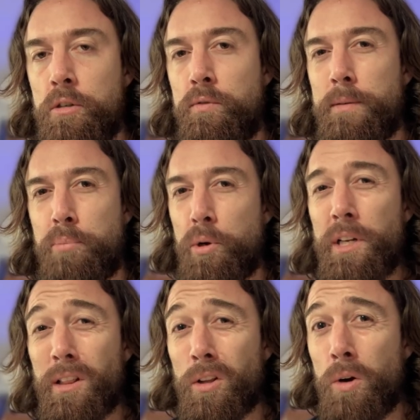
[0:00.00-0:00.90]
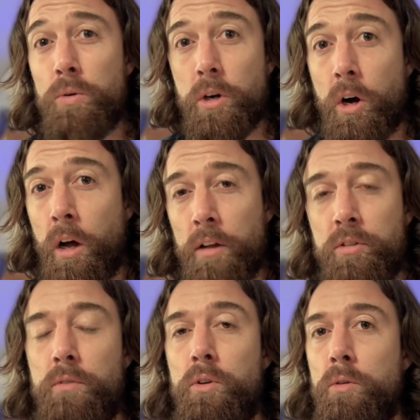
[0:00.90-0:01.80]
for pretty low
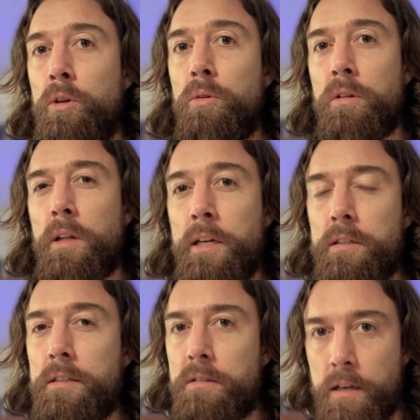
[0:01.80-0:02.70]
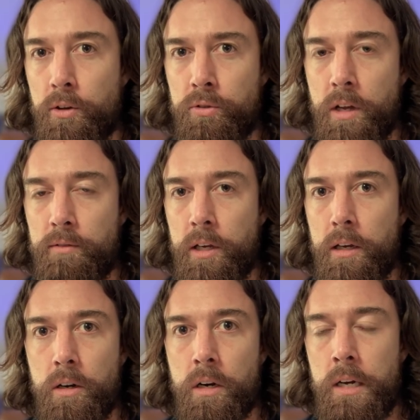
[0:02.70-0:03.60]
cost if you use LinkedIn Sales
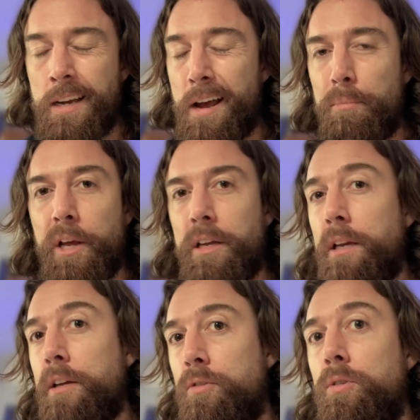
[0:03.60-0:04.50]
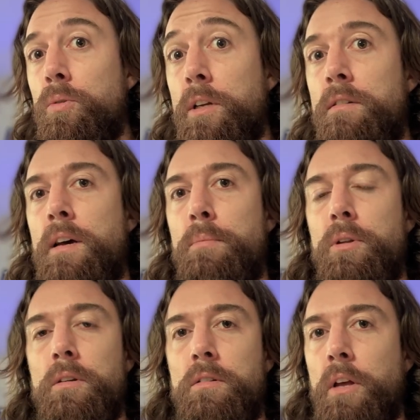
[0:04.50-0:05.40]
Navigator. I'm not going to get too in depth
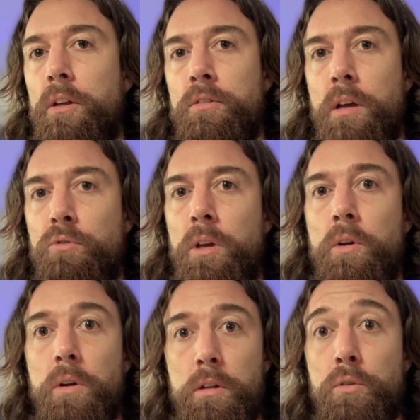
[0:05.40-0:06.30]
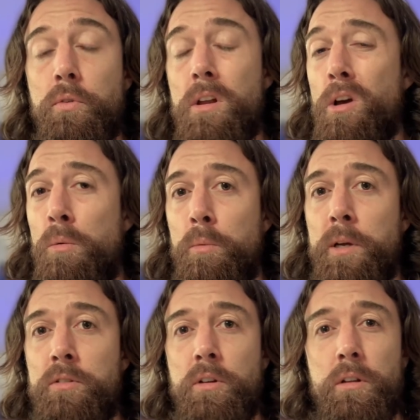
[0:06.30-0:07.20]
into Sales Navigator in this video, but
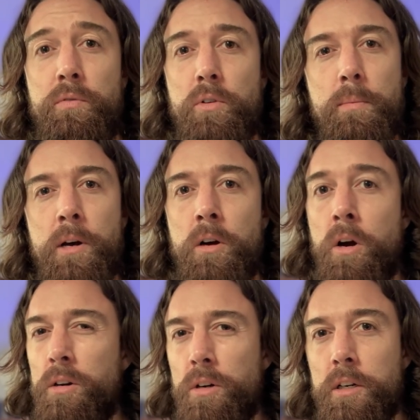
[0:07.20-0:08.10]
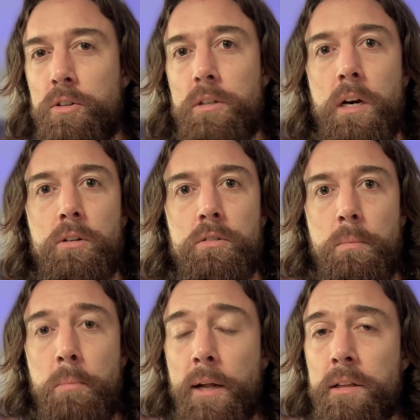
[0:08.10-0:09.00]
basically for about $100-ish a
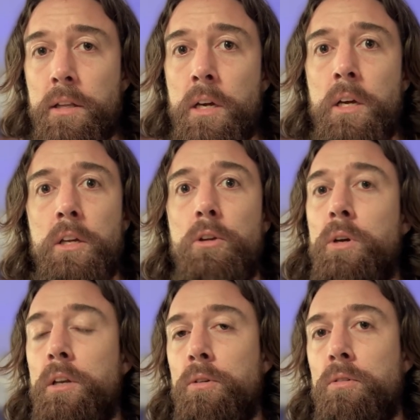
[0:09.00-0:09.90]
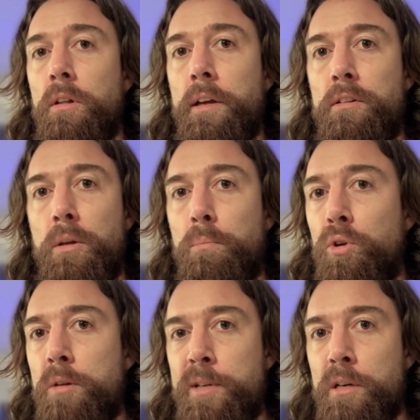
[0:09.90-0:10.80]
month, you can use LinkedIn
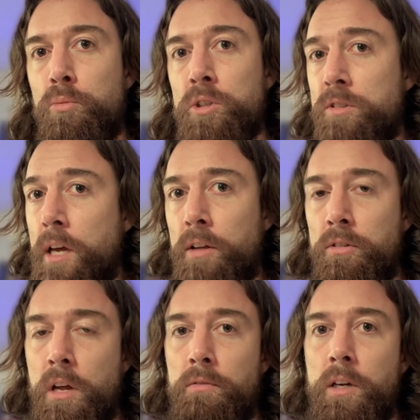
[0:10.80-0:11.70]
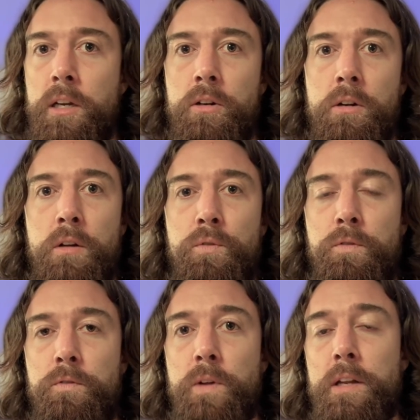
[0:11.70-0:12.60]
Premium with Sales Navigator
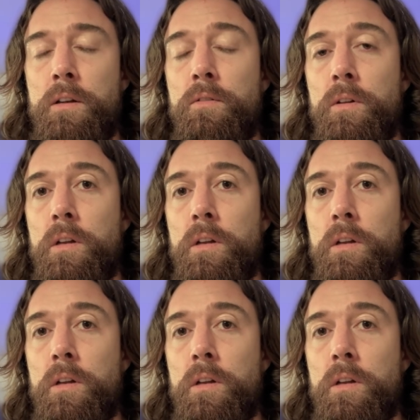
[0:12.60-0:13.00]
and